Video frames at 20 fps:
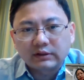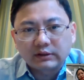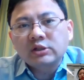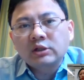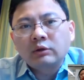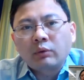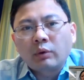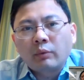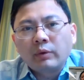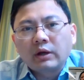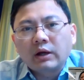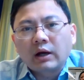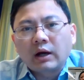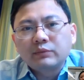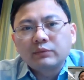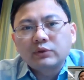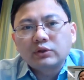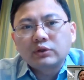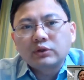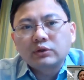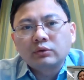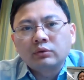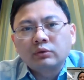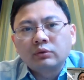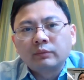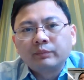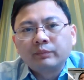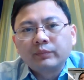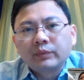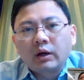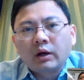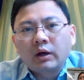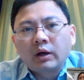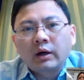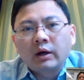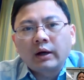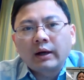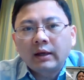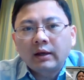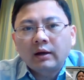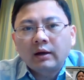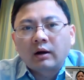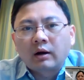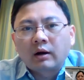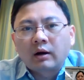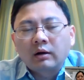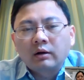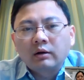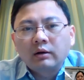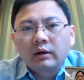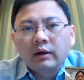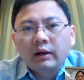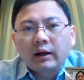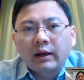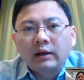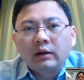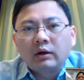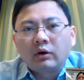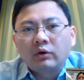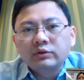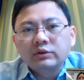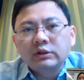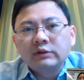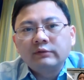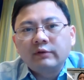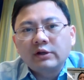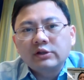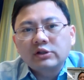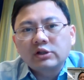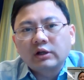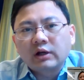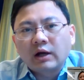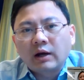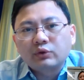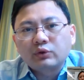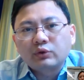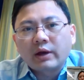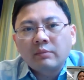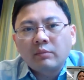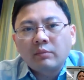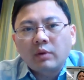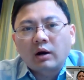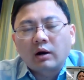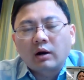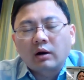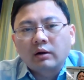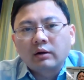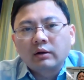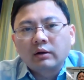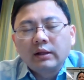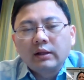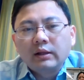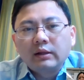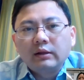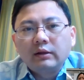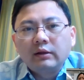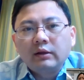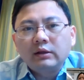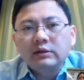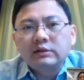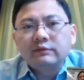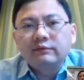So when it comes to AR and also eventually comes to MR, it's